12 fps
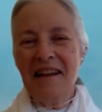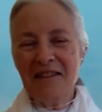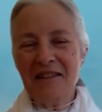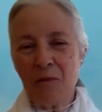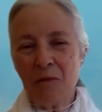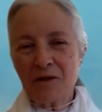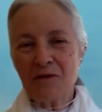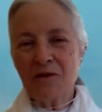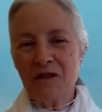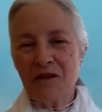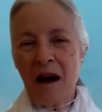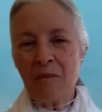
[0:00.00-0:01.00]
You know, what could
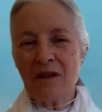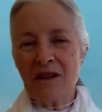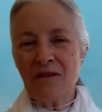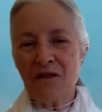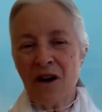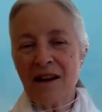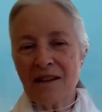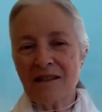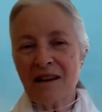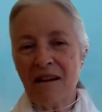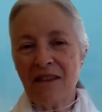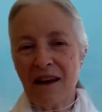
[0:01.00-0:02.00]
have happened if I had
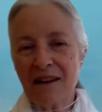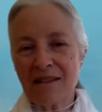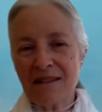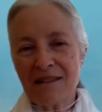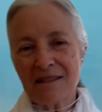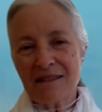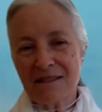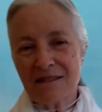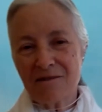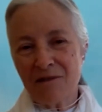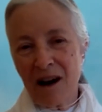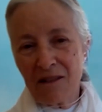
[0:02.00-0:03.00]
done that
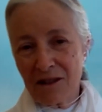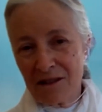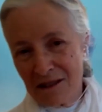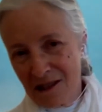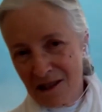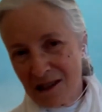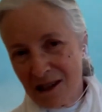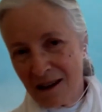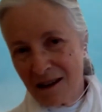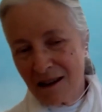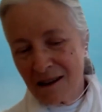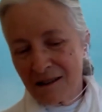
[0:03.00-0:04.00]
rather than
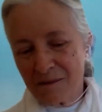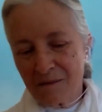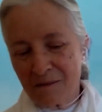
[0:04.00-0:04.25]
staying?